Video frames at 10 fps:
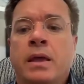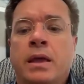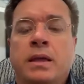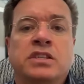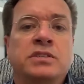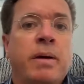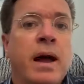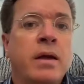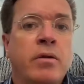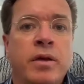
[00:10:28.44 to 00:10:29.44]

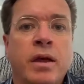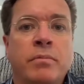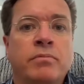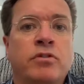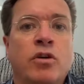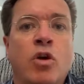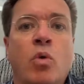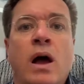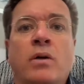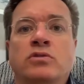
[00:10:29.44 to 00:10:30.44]
inspire them to go
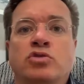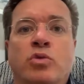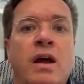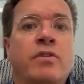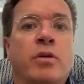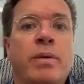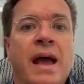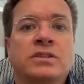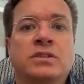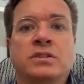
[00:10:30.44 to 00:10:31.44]
out and drive their
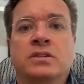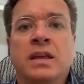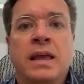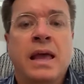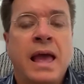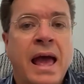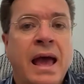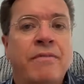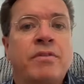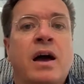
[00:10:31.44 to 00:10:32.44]
passions,
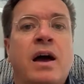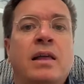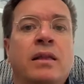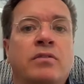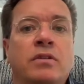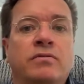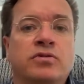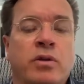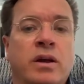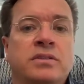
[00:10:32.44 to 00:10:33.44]
have the high level of
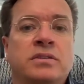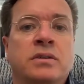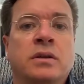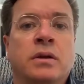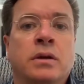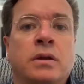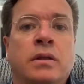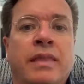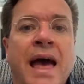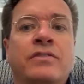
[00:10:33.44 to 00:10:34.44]
trust?
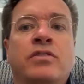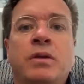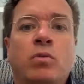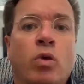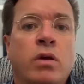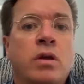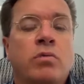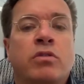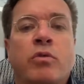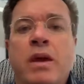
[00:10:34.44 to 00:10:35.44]
That, to me, working
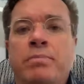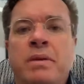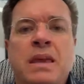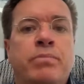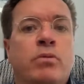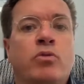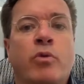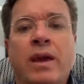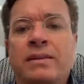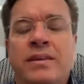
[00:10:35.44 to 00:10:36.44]
with great people,
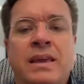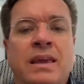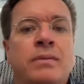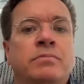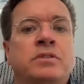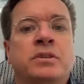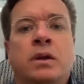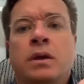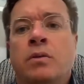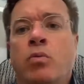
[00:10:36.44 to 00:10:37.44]
great teams,
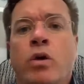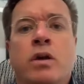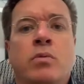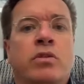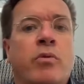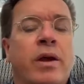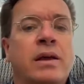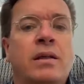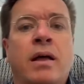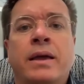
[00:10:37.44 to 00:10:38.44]
working with great
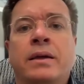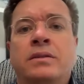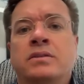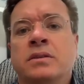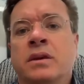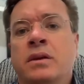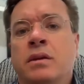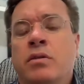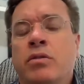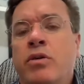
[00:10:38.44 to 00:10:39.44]
clients,
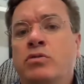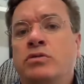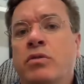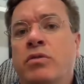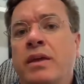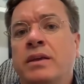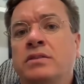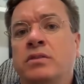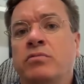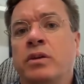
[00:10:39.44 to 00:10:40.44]
those are the things
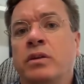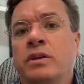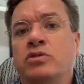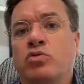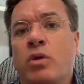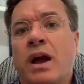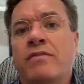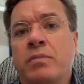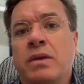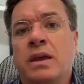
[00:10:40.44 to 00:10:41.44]
that really
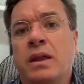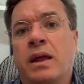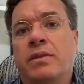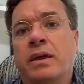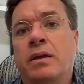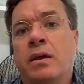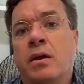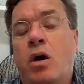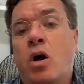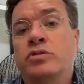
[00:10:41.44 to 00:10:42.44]
drive me, and I think
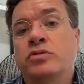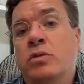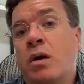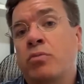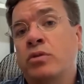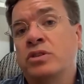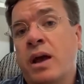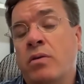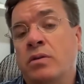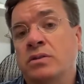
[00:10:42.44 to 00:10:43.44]
also come with
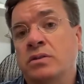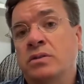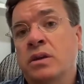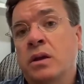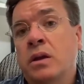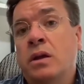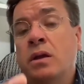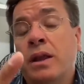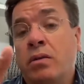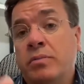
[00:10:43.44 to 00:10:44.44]
challenges.
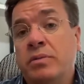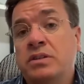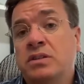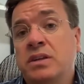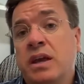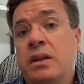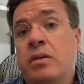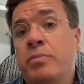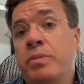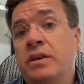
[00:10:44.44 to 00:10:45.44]
Now, let me just say
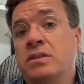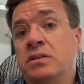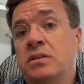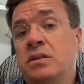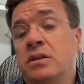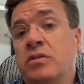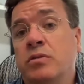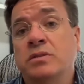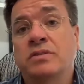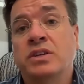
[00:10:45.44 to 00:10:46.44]
another piece in
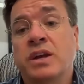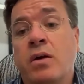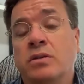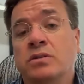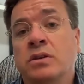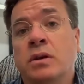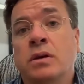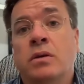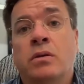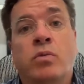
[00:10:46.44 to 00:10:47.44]
terms of a challenge.
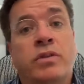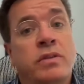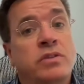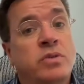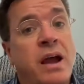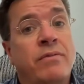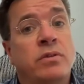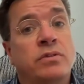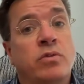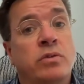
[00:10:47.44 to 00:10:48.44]
Within the travel
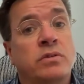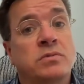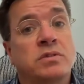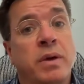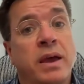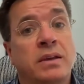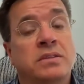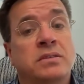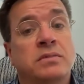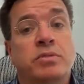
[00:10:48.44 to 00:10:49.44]
and tourism
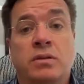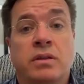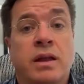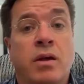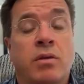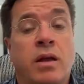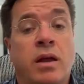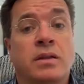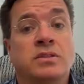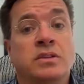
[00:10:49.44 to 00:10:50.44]
space, particularly the
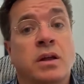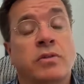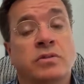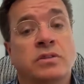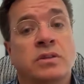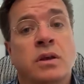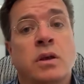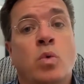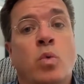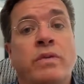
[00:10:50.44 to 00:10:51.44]
airlines and others,
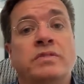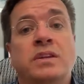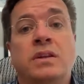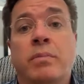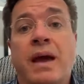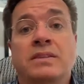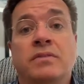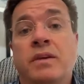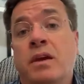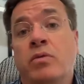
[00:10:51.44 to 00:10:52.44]
we've seen a massive
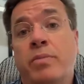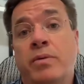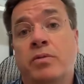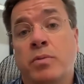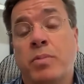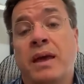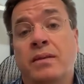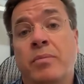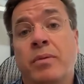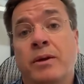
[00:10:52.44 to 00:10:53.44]
hit with the
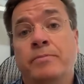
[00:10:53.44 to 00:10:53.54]
pandemic.